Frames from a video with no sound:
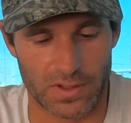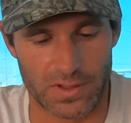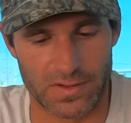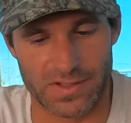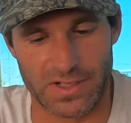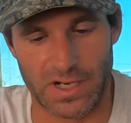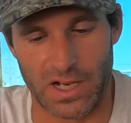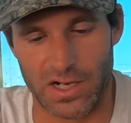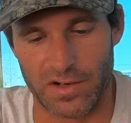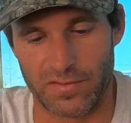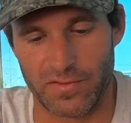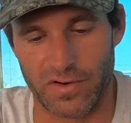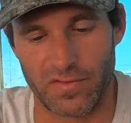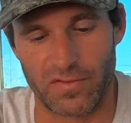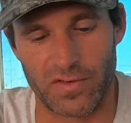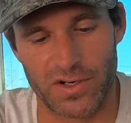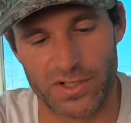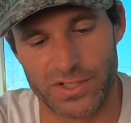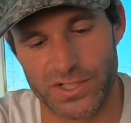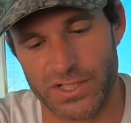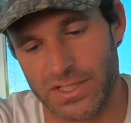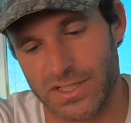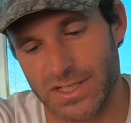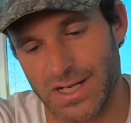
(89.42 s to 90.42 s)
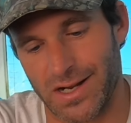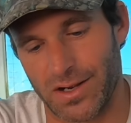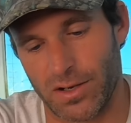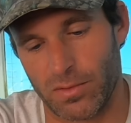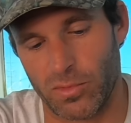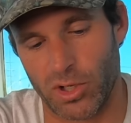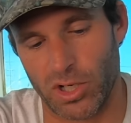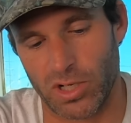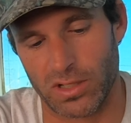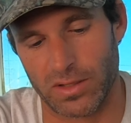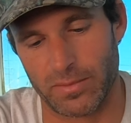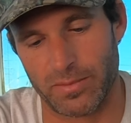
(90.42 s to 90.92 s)
It's kind of a versatile
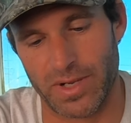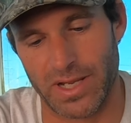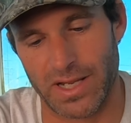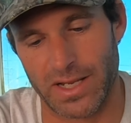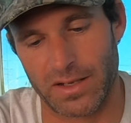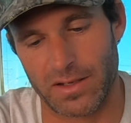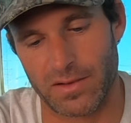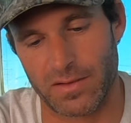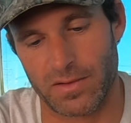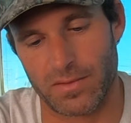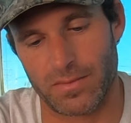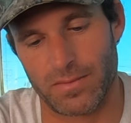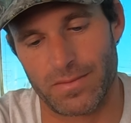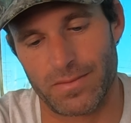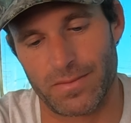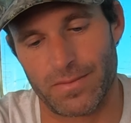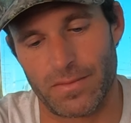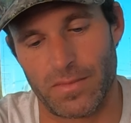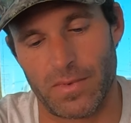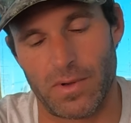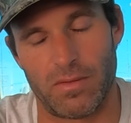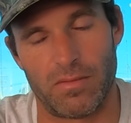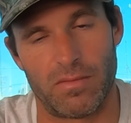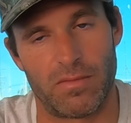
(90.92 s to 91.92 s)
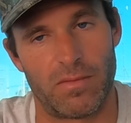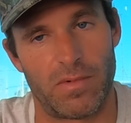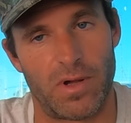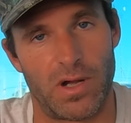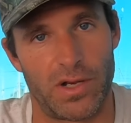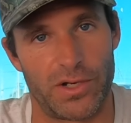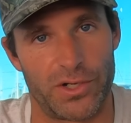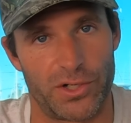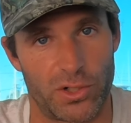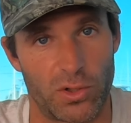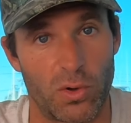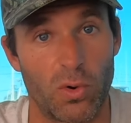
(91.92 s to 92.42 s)
marlin bait
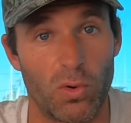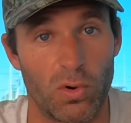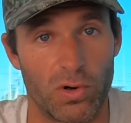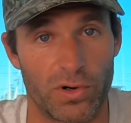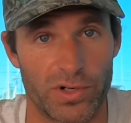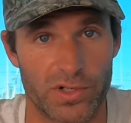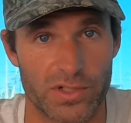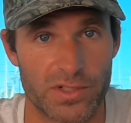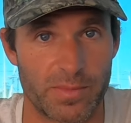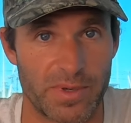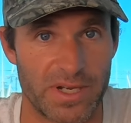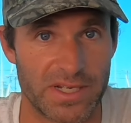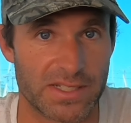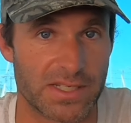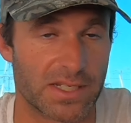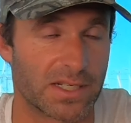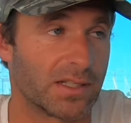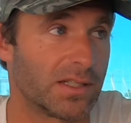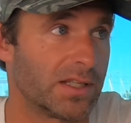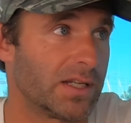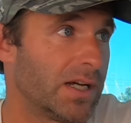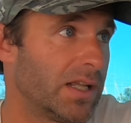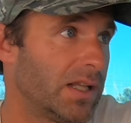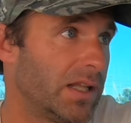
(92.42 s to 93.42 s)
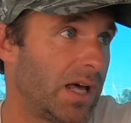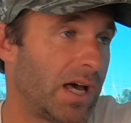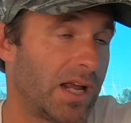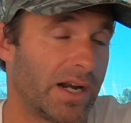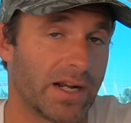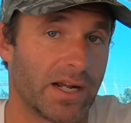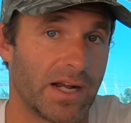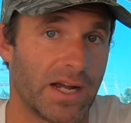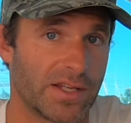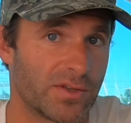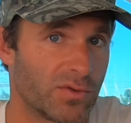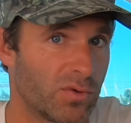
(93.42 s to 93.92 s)
on your corners basically. A lot
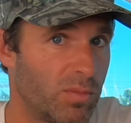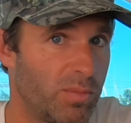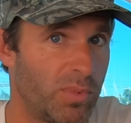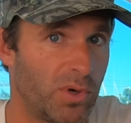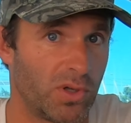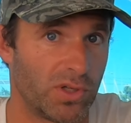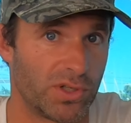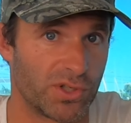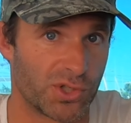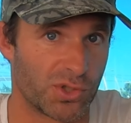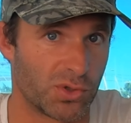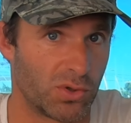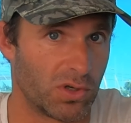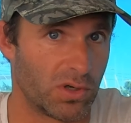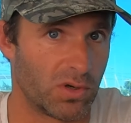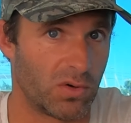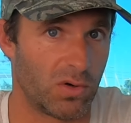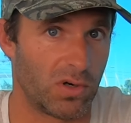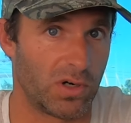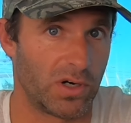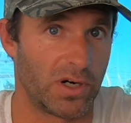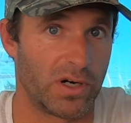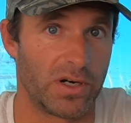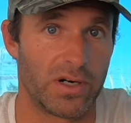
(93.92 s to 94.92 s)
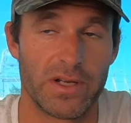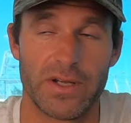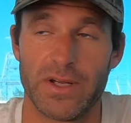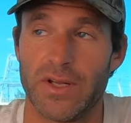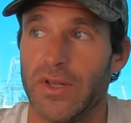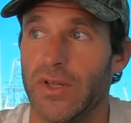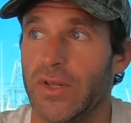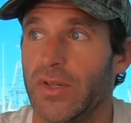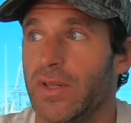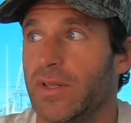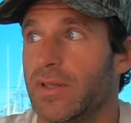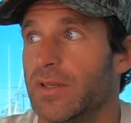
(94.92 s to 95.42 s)
of guys will pull it short corner.
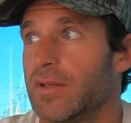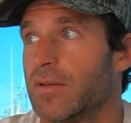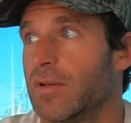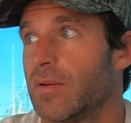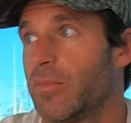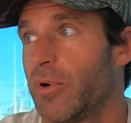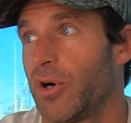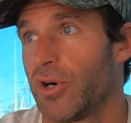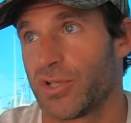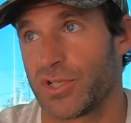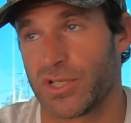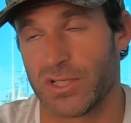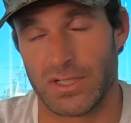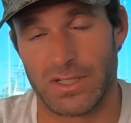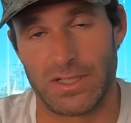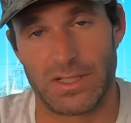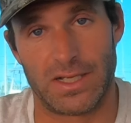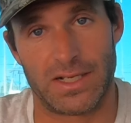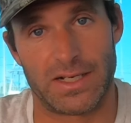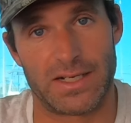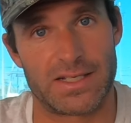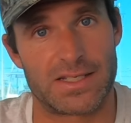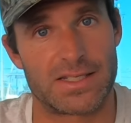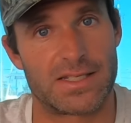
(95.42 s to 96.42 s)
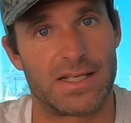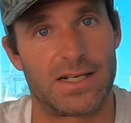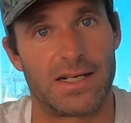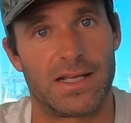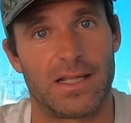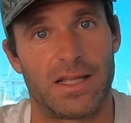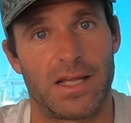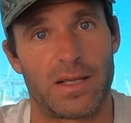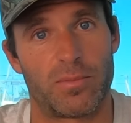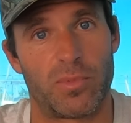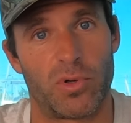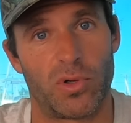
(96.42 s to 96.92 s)
Personally, like I said, I
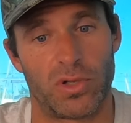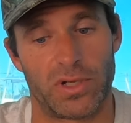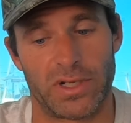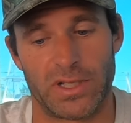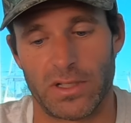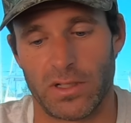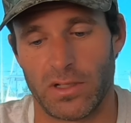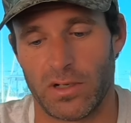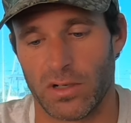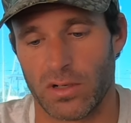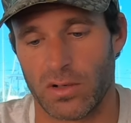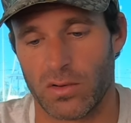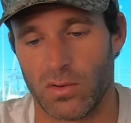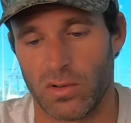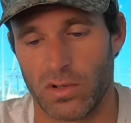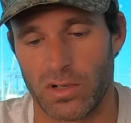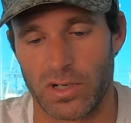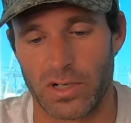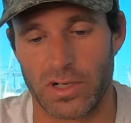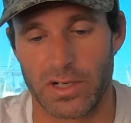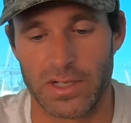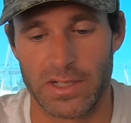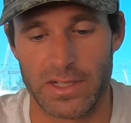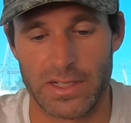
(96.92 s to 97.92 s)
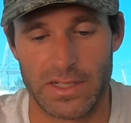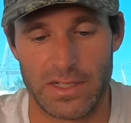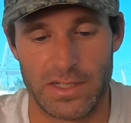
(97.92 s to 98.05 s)
like pulling it long corner.